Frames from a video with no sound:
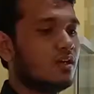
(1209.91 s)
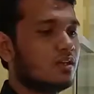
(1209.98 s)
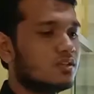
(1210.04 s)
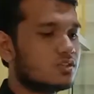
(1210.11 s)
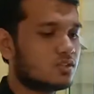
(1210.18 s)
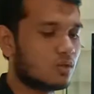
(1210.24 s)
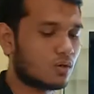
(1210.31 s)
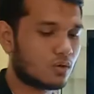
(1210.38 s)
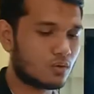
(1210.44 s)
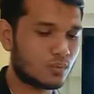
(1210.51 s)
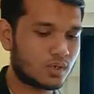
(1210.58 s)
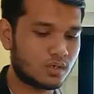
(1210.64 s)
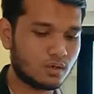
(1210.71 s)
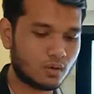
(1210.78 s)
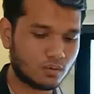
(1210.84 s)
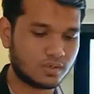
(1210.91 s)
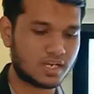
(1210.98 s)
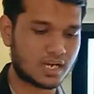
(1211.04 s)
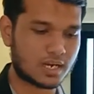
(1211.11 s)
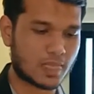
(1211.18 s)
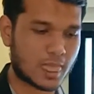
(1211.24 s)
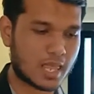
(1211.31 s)
So we know
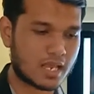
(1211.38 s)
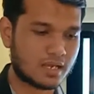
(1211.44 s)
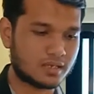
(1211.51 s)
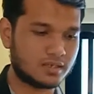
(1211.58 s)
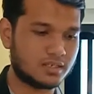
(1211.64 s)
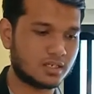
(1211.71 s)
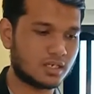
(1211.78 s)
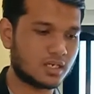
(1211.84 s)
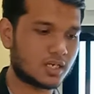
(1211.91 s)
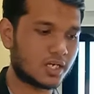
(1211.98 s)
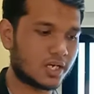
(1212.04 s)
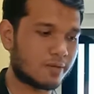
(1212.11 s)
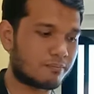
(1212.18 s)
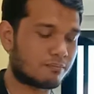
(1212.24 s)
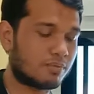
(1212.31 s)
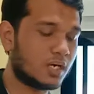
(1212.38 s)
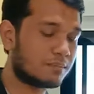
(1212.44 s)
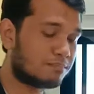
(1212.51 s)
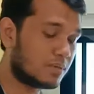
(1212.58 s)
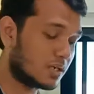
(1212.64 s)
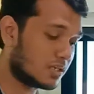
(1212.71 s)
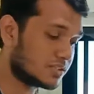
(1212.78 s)
that the
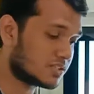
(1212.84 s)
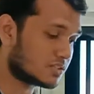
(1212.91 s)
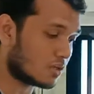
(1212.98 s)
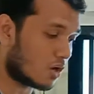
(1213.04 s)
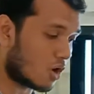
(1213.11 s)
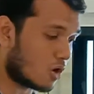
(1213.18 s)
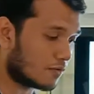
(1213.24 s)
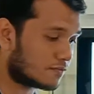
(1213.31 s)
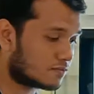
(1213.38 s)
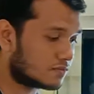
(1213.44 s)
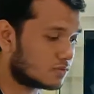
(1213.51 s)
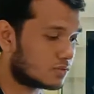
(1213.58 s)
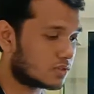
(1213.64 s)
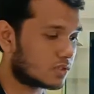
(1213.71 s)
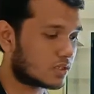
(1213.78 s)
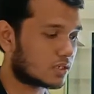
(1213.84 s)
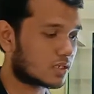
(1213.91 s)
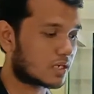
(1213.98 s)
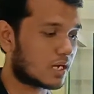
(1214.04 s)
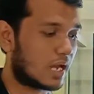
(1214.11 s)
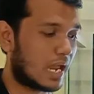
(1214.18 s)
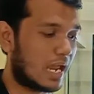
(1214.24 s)
purpose of
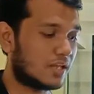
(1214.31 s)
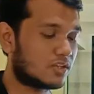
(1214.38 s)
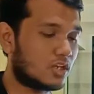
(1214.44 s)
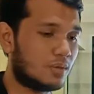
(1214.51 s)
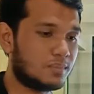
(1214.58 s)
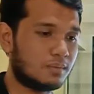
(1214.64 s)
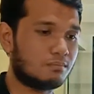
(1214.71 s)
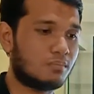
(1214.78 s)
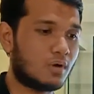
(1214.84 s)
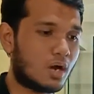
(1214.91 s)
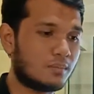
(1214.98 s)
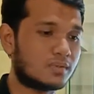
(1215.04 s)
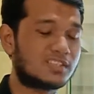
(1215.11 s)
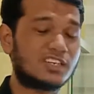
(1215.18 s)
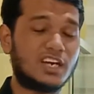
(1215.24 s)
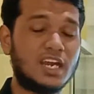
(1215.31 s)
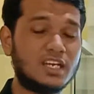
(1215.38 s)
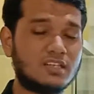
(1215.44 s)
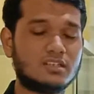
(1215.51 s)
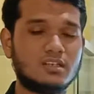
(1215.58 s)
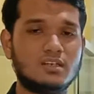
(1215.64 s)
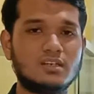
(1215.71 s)
atomic bomb
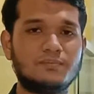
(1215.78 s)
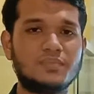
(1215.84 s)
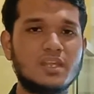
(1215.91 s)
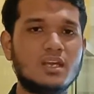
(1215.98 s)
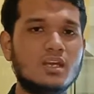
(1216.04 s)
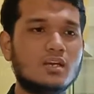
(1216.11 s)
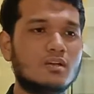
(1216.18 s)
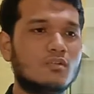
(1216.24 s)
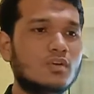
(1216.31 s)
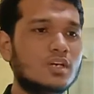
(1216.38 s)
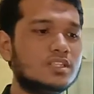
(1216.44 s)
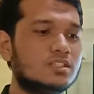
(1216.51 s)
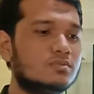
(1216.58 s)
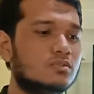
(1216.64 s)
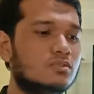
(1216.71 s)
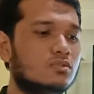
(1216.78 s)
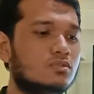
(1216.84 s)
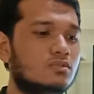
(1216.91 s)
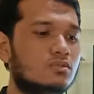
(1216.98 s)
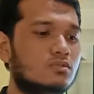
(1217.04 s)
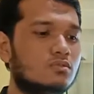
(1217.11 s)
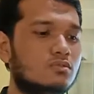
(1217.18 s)
created was
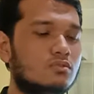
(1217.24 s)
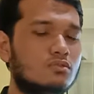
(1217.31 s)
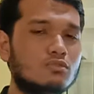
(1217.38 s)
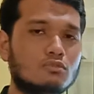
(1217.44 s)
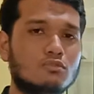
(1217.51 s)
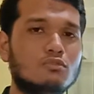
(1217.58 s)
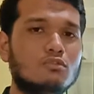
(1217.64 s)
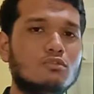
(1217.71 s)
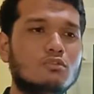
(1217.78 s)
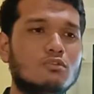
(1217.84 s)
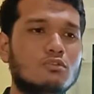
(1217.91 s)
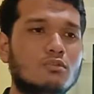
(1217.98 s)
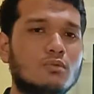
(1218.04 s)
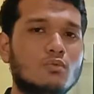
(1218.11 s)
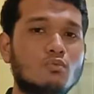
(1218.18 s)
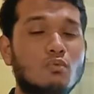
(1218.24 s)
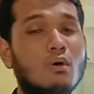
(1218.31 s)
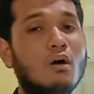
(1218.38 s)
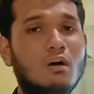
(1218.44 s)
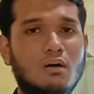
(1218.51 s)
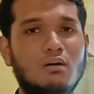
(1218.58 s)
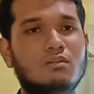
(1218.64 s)
to
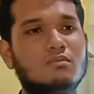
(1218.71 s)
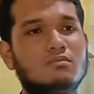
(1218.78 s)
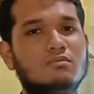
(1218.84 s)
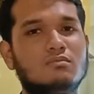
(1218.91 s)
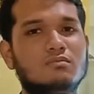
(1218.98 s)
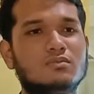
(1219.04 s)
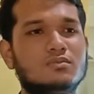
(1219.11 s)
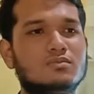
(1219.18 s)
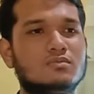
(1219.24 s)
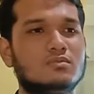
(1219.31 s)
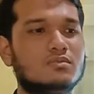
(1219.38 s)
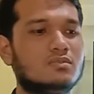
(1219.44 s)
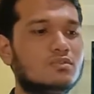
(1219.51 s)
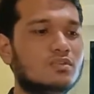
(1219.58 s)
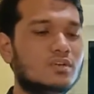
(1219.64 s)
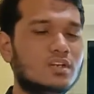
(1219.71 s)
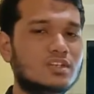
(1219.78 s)
war, to